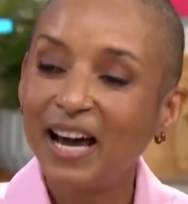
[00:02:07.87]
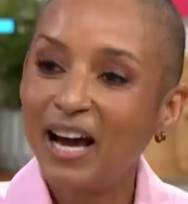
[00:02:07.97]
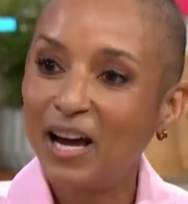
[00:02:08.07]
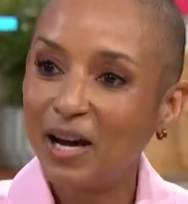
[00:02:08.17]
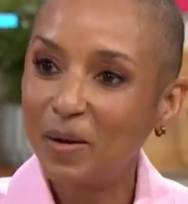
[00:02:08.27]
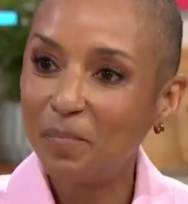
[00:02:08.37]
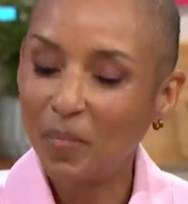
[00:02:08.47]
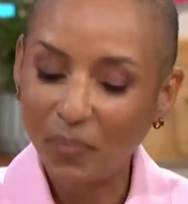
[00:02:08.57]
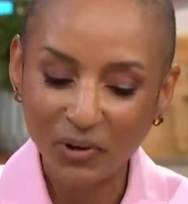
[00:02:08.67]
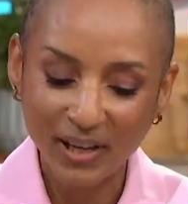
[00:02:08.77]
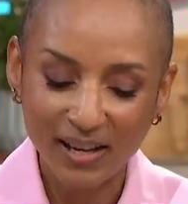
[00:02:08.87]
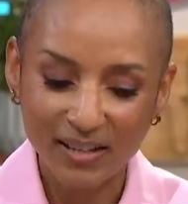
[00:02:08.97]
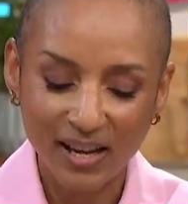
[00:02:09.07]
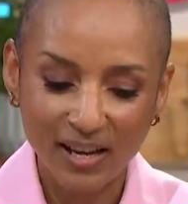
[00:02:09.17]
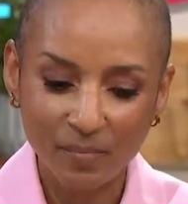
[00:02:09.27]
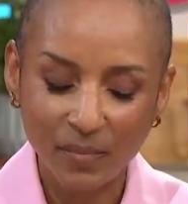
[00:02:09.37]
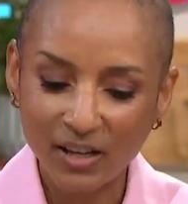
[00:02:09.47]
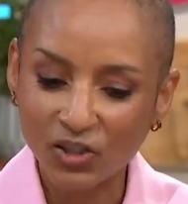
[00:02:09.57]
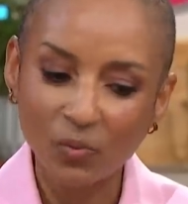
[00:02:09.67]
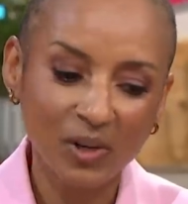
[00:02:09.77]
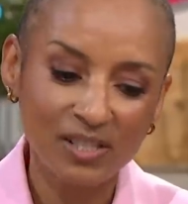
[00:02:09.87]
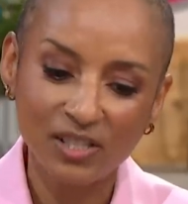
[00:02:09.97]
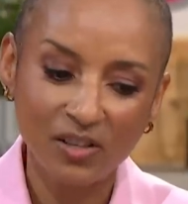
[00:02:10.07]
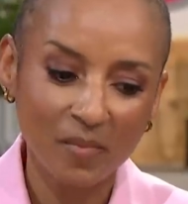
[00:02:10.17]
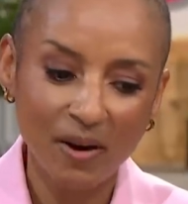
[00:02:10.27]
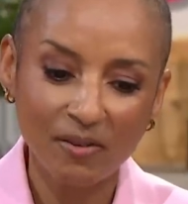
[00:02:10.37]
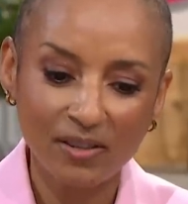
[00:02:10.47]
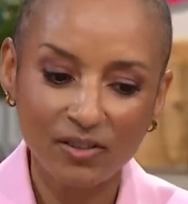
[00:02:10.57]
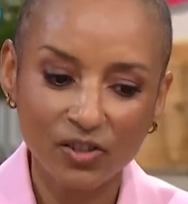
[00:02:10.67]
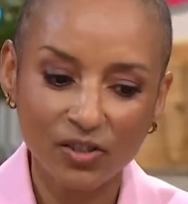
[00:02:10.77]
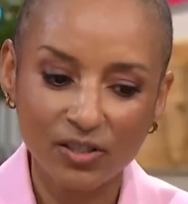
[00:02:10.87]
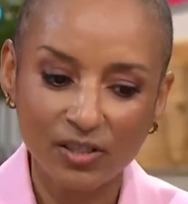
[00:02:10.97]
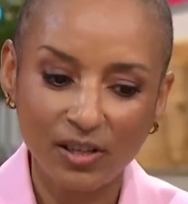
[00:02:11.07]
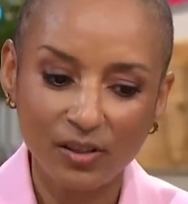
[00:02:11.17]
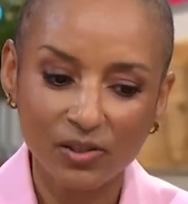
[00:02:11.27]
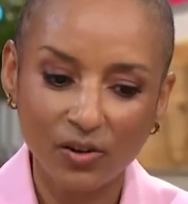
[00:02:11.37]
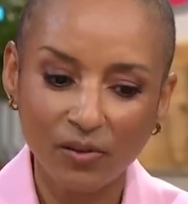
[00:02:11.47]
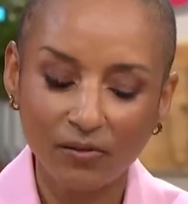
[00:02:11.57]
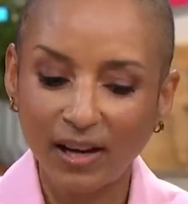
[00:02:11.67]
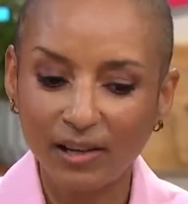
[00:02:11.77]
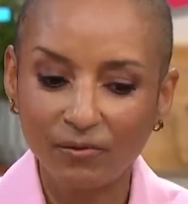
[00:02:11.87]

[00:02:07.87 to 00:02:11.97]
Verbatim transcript: Right. Um, but, yeah, um, I just wanted to do the marathon just to sort of, like,